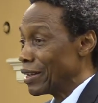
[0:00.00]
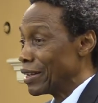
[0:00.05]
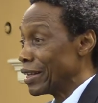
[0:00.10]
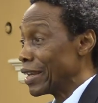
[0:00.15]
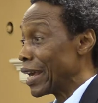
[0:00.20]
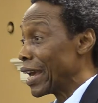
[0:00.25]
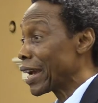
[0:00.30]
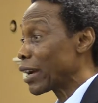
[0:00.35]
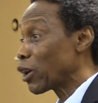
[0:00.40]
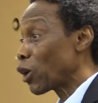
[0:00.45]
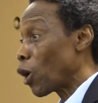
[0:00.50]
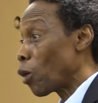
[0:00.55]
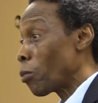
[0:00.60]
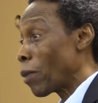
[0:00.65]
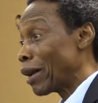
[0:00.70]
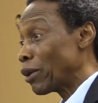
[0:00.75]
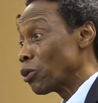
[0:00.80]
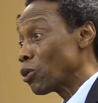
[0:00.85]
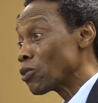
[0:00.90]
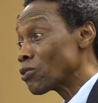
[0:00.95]
the
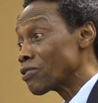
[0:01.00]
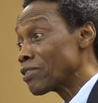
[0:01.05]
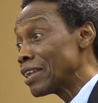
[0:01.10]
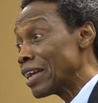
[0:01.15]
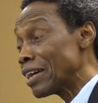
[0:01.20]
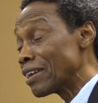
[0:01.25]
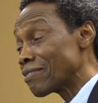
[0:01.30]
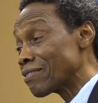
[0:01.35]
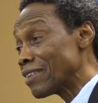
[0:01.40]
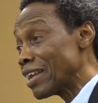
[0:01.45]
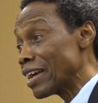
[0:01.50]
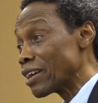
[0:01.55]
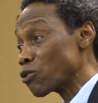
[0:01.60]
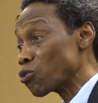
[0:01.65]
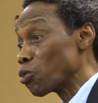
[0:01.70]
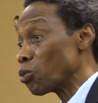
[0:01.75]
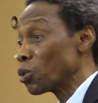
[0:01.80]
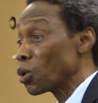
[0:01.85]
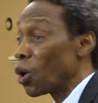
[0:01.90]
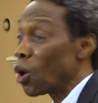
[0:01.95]
Ekeoba, those
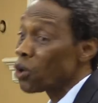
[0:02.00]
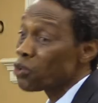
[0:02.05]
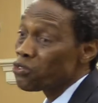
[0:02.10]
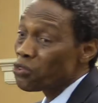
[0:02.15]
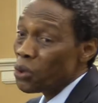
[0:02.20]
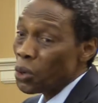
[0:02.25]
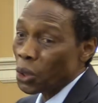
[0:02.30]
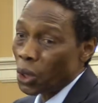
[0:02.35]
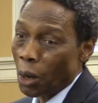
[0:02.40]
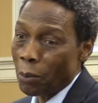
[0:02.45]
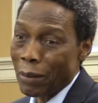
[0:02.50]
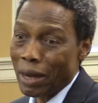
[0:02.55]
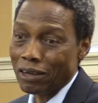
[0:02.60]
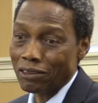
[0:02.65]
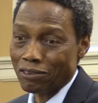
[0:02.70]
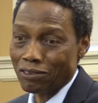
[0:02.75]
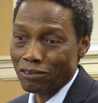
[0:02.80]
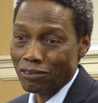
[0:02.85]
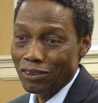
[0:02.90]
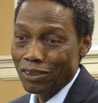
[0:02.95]
snakes, would also come
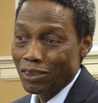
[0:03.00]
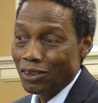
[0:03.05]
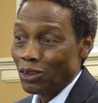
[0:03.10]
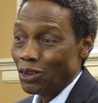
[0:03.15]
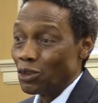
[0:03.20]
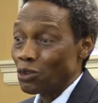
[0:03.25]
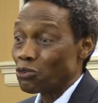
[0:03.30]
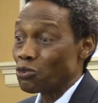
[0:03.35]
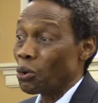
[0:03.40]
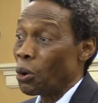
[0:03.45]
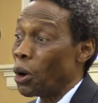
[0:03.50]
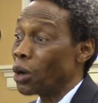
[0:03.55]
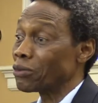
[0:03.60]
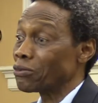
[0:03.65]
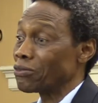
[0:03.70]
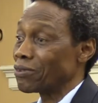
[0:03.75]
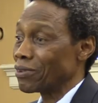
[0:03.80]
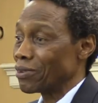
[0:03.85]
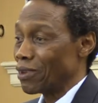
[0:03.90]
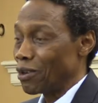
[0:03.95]
out to
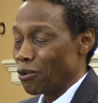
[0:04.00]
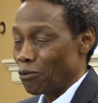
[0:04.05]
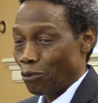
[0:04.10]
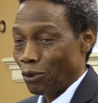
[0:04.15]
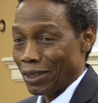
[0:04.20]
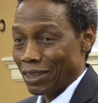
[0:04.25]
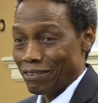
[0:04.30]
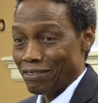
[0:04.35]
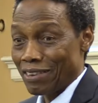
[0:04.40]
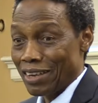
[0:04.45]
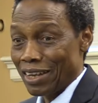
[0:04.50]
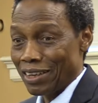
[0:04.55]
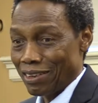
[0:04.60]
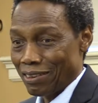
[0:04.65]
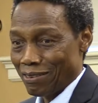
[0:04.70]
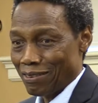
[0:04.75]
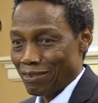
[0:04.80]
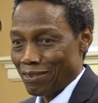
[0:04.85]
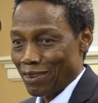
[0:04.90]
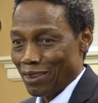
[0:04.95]
hunt for the
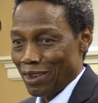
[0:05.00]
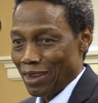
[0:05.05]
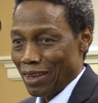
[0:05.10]
snails.